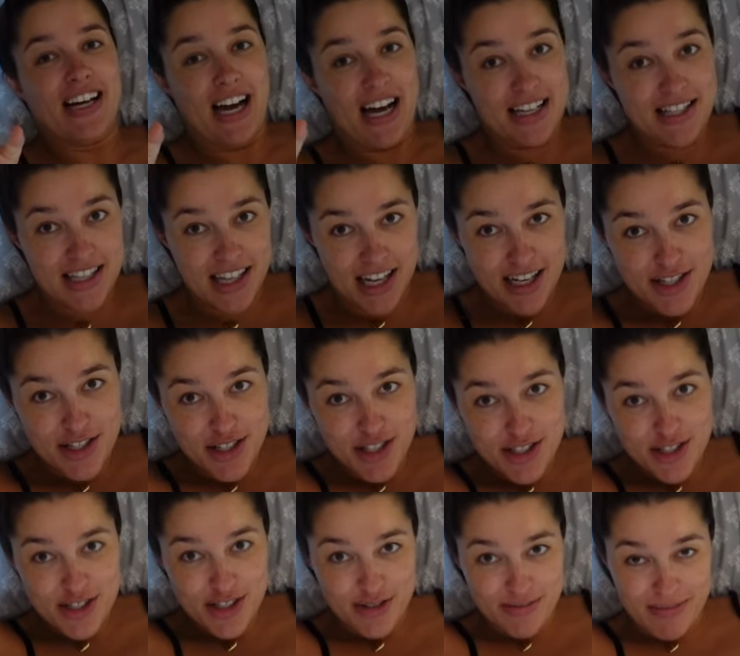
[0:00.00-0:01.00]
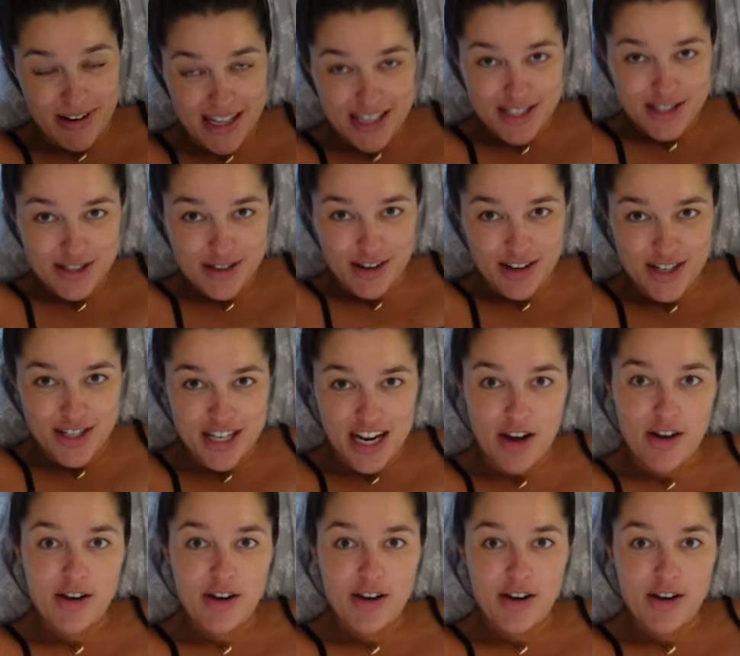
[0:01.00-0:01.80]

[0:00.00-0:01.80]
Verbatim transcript: Guys, I just took my scrunchie.